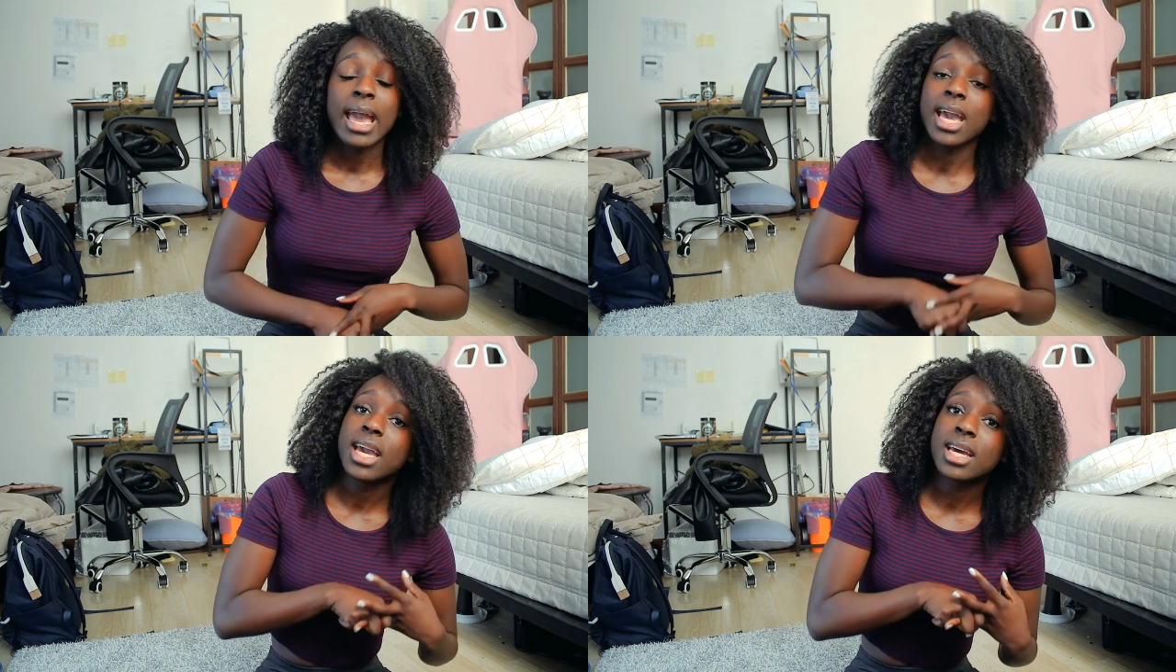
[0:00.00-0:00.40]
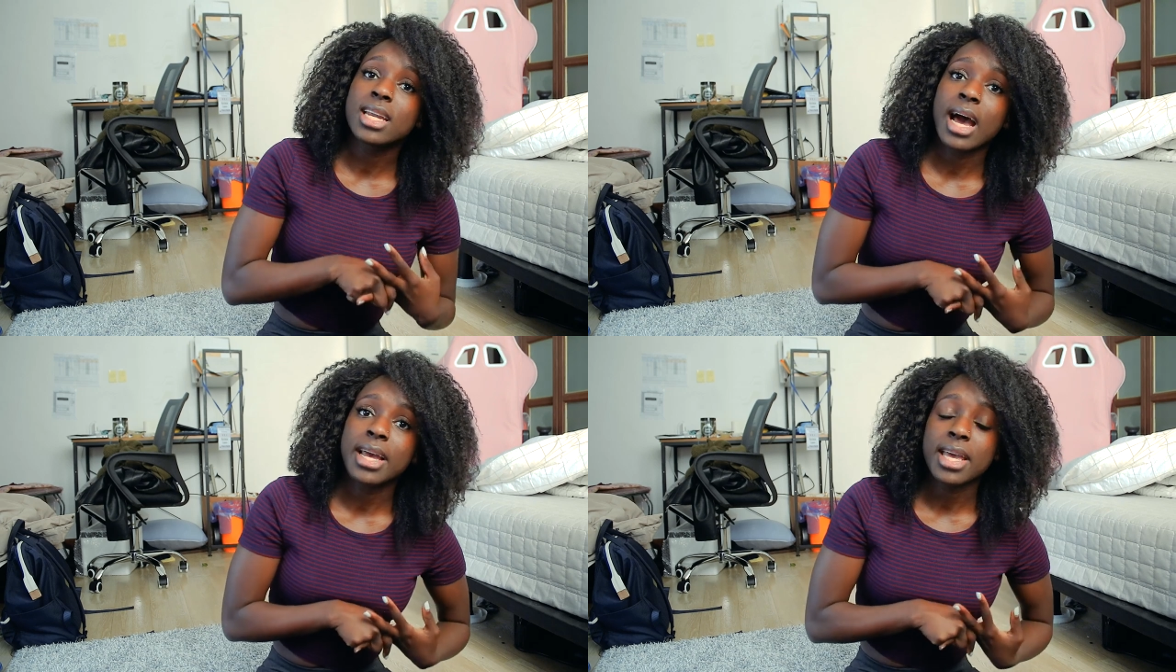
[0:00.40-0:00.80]

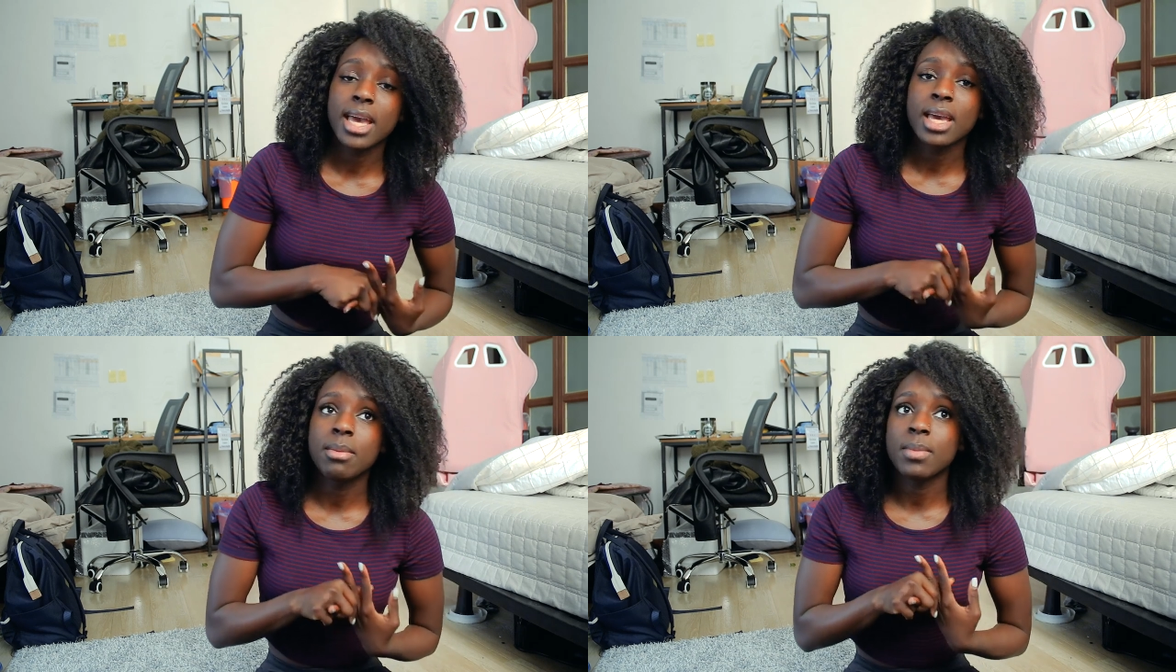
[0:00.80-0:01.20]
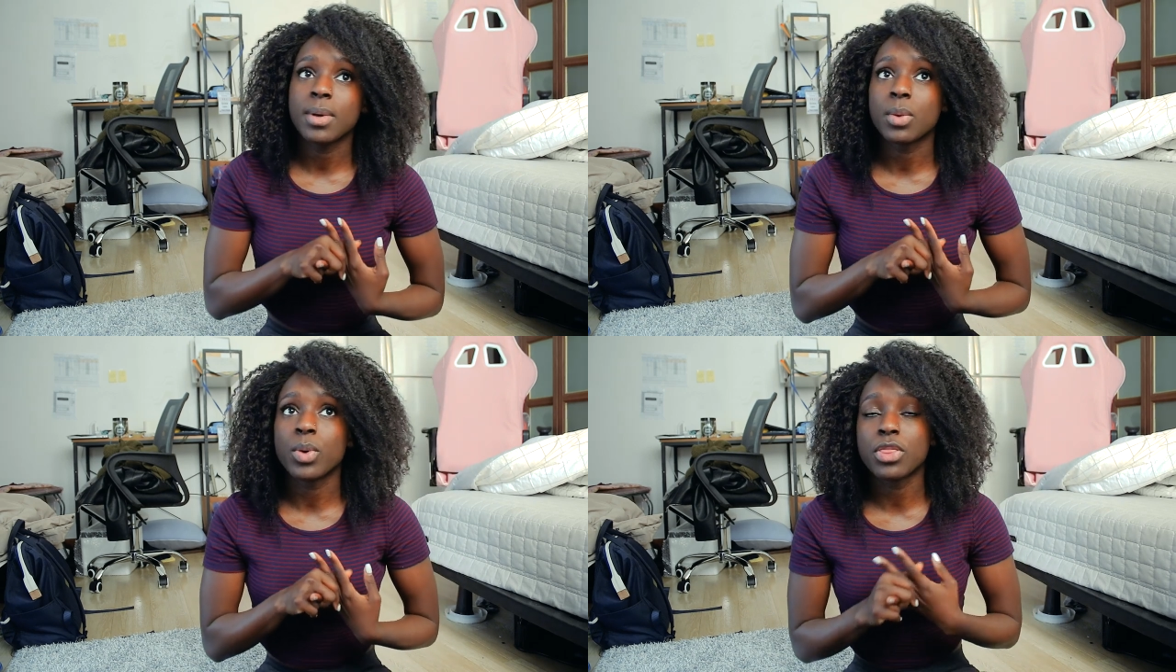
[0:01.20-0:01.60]
and I came
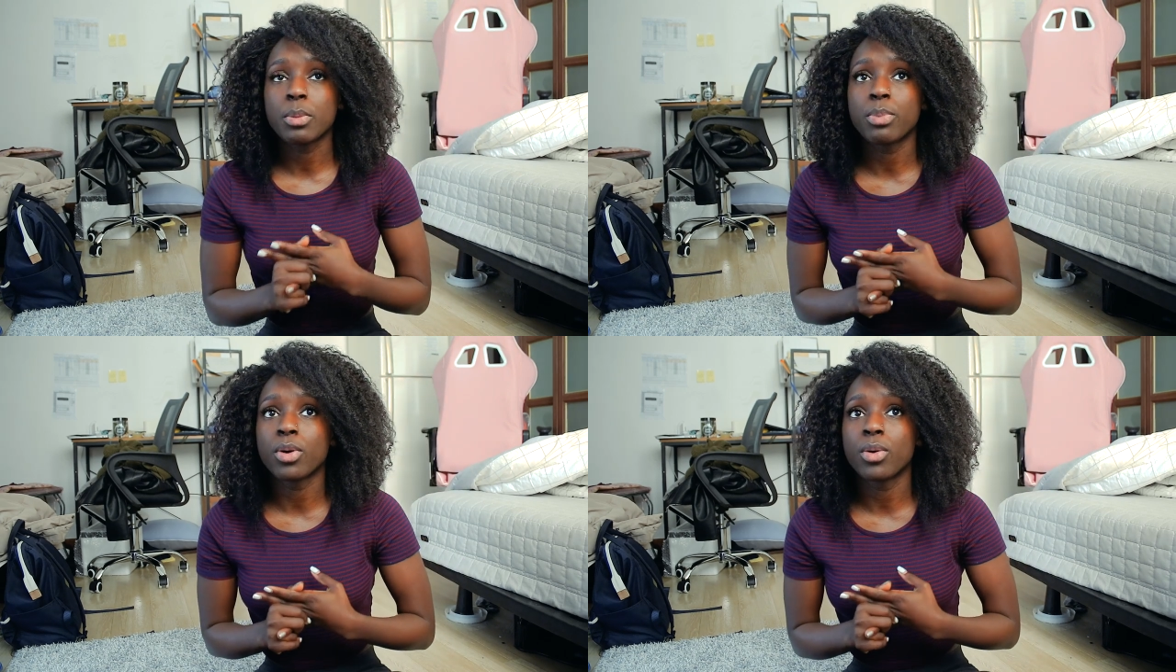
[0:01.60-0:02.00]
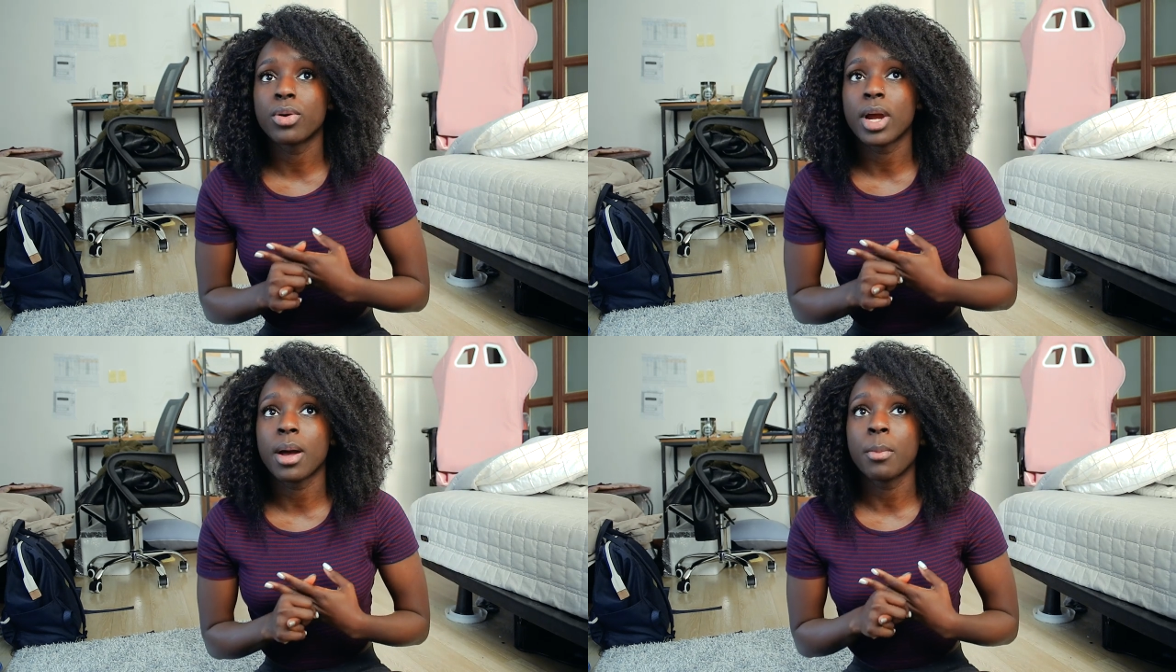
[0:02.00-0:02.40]
with the
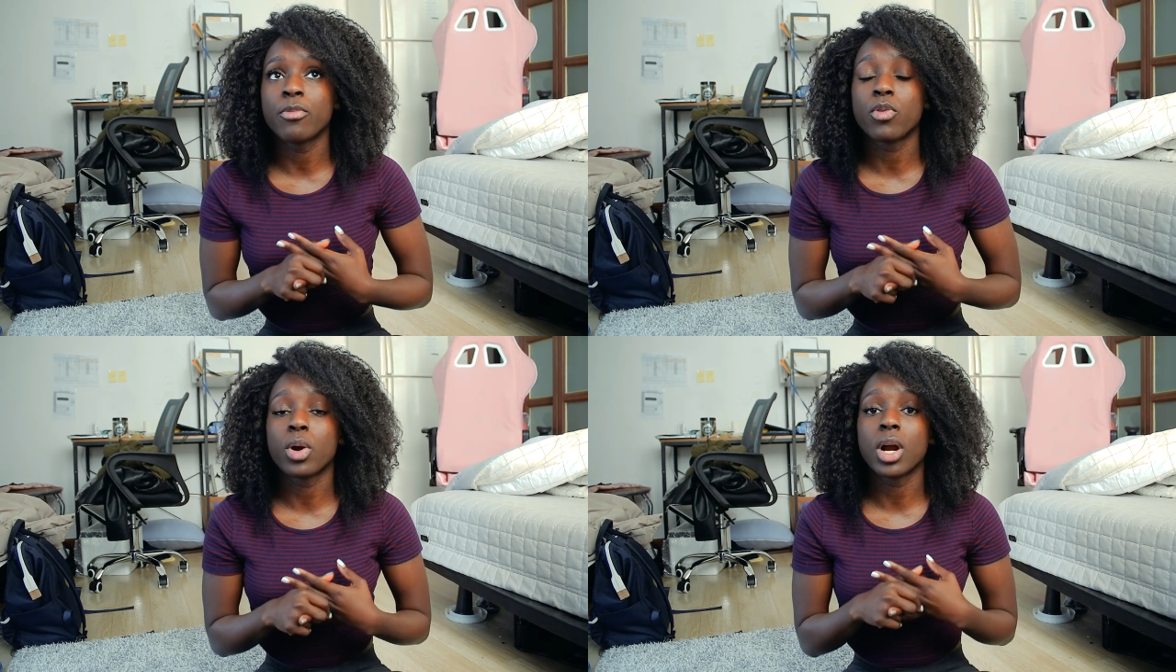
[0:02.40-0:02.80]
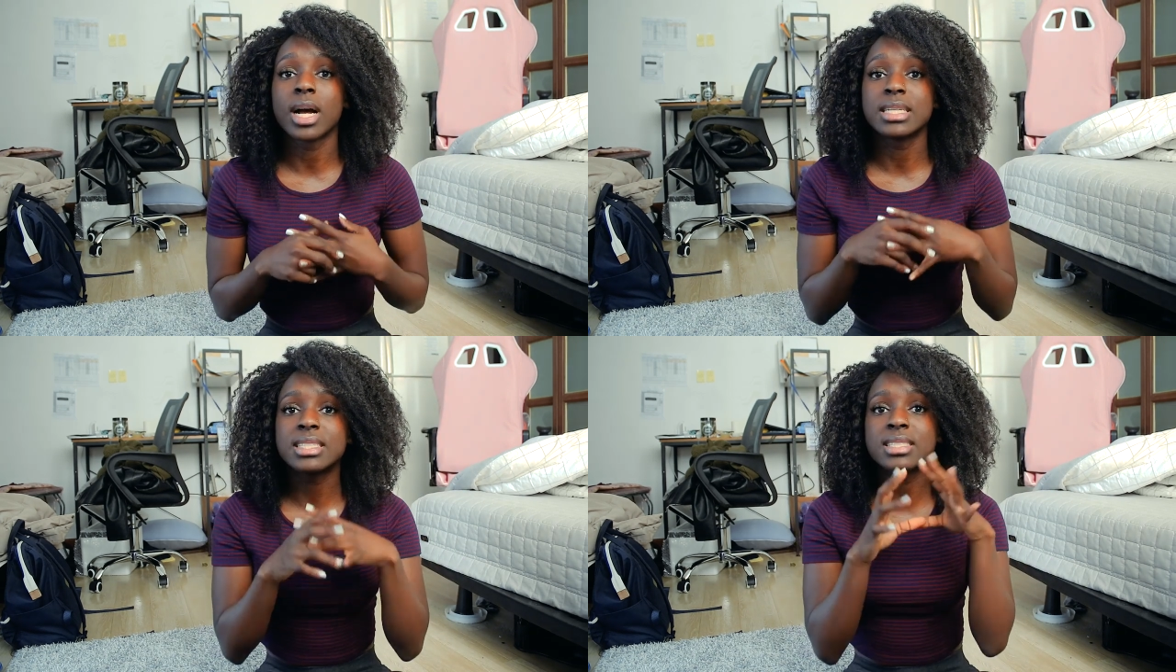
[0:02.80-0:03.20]
program for a
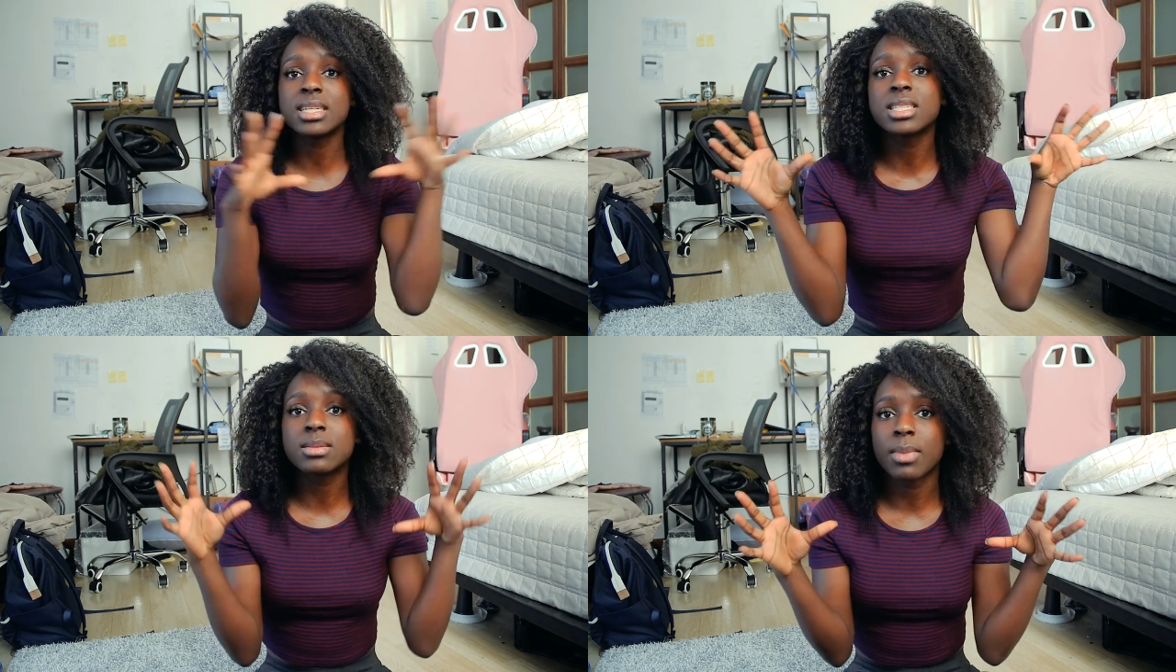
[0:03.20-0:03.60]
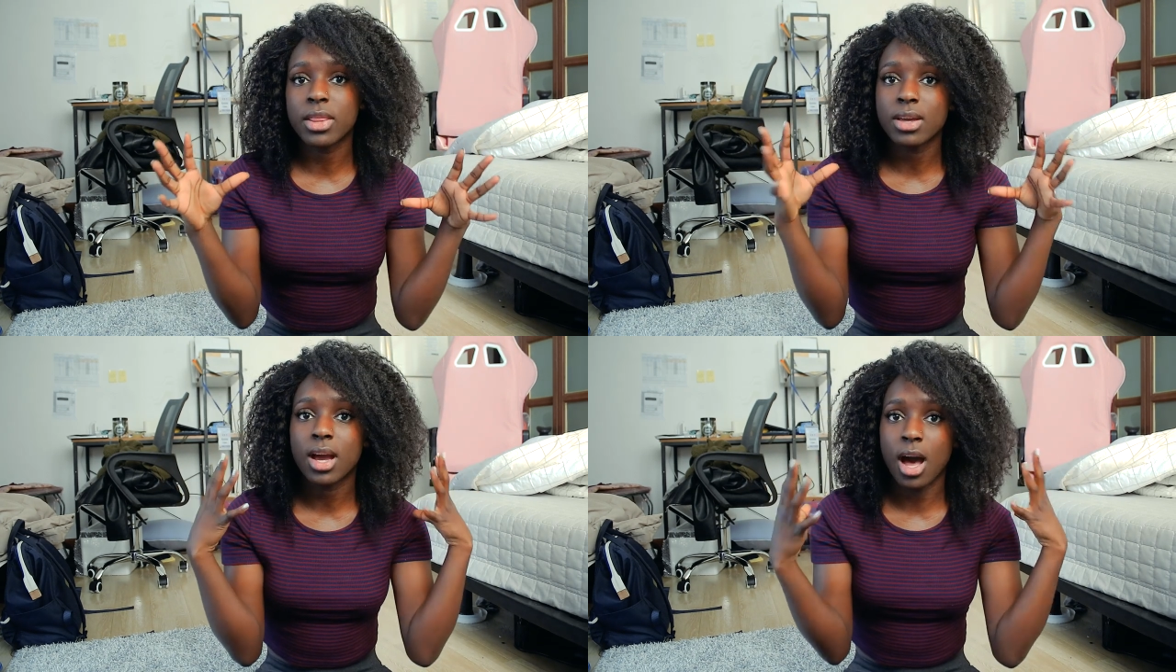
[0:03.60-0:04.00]

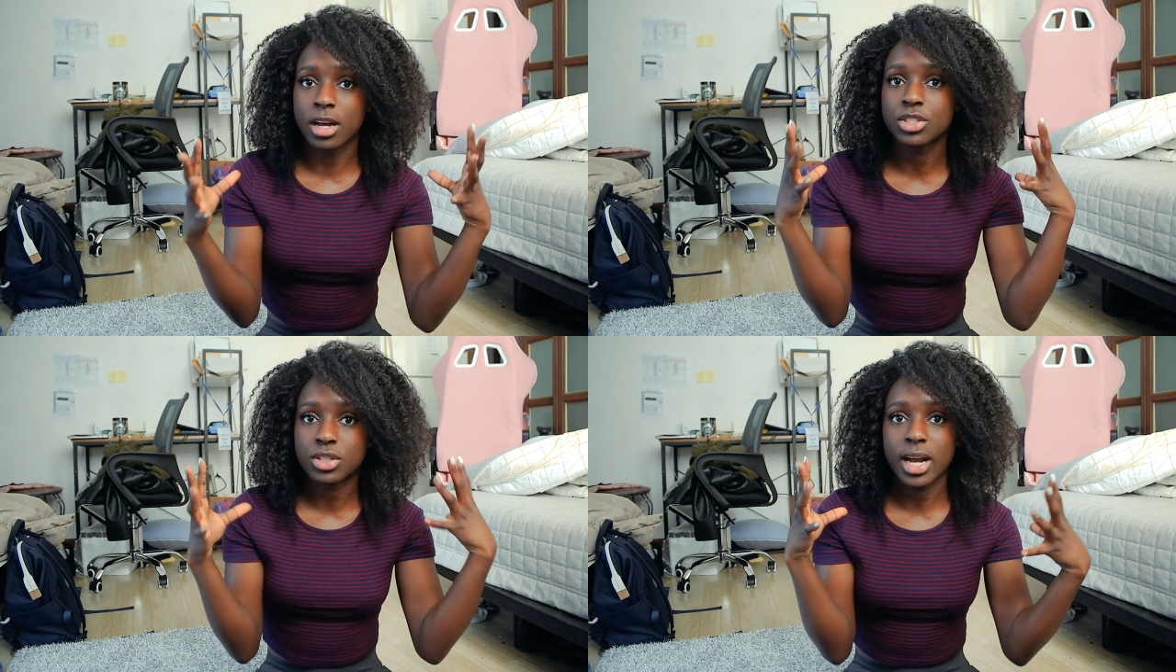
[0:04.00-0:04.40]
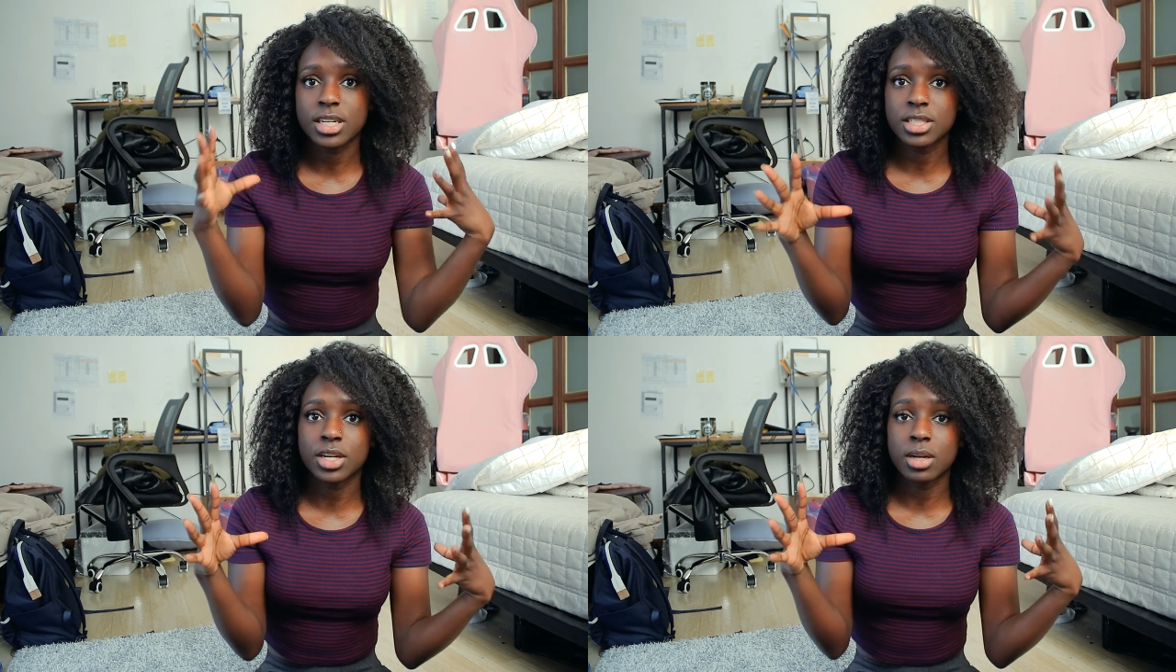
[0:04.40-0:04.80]
6-month
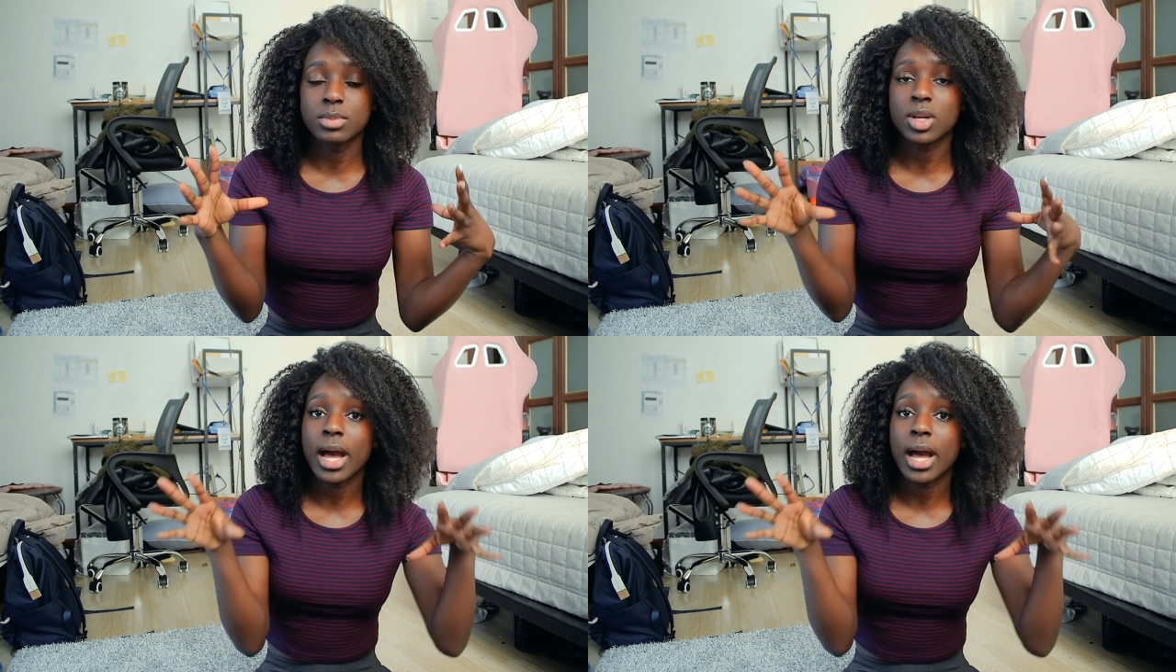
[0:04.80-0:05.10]
contract term.